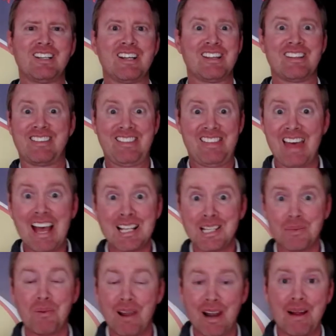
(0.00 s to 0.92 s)
That's
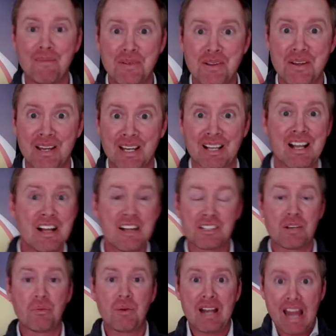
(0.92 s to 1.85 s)
what I'm doing.
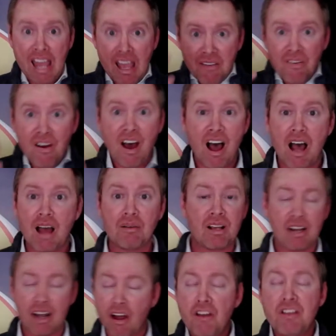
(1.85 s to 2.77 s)
So whenever I'm
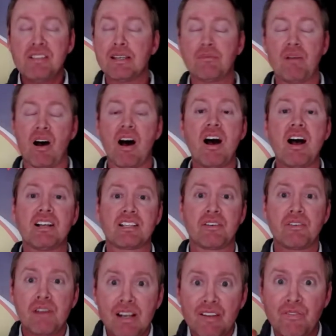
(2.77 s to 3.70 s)
closing my eyes
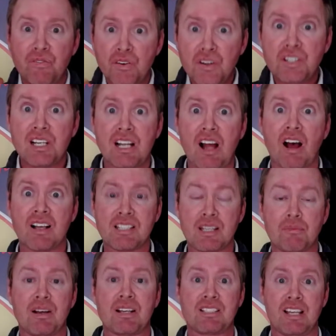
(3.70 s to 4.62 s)
and really
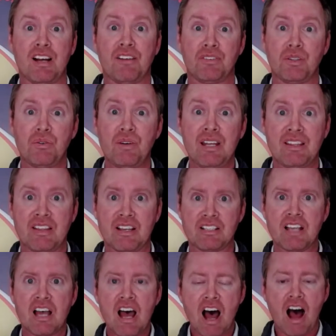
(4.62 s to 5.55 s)
visualizing myself doing
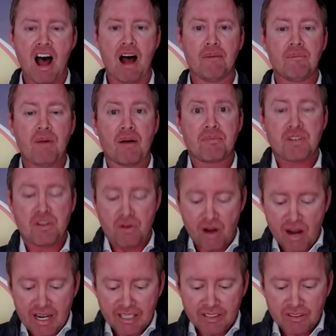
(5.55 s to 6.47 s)
this, I'm
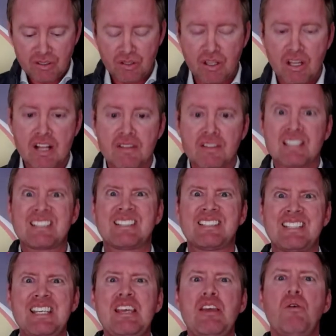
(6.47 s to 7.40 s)
trying to
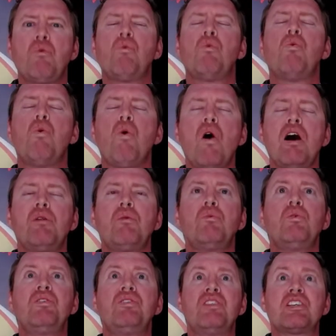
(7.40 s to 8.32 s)
see what
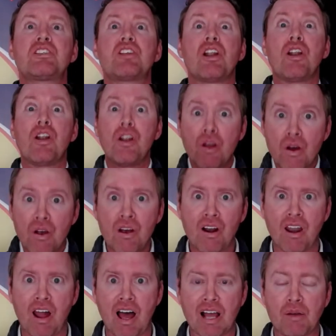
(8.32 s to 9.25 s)
would this look
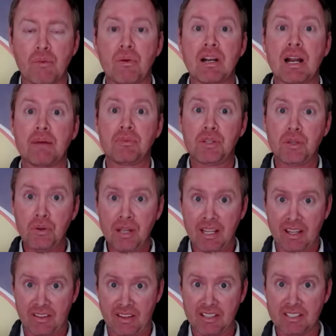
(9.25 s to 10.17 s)
like when I'm
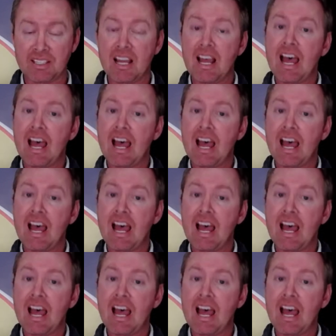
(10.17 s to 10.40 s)
doing this.